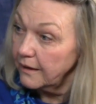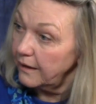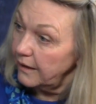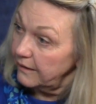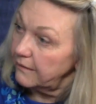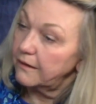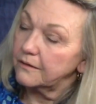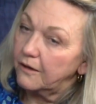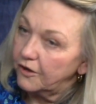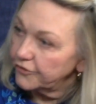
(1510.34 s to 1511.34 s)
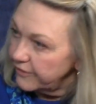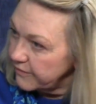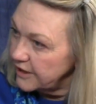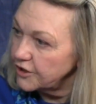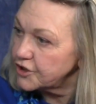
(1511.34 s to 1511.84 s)
uh, on all the
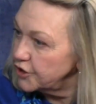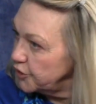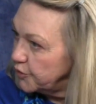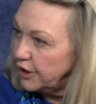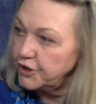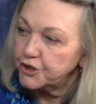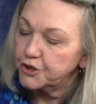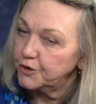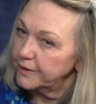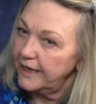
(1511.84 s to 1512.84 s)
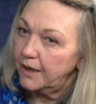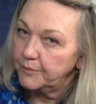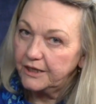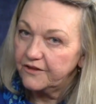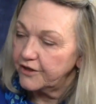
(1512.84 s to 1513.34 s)
things that you need to do and how
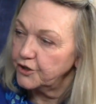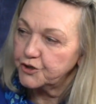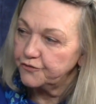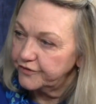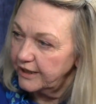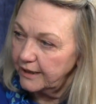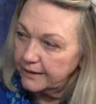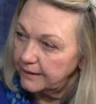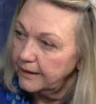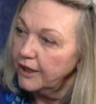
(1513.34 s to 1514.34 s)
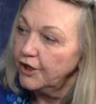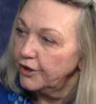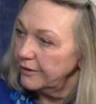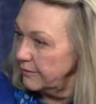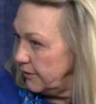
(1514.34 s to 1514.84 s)
many things you've done. And, yeah.
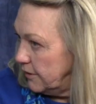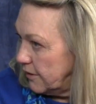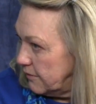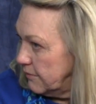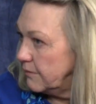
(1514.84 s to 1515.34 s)
you know,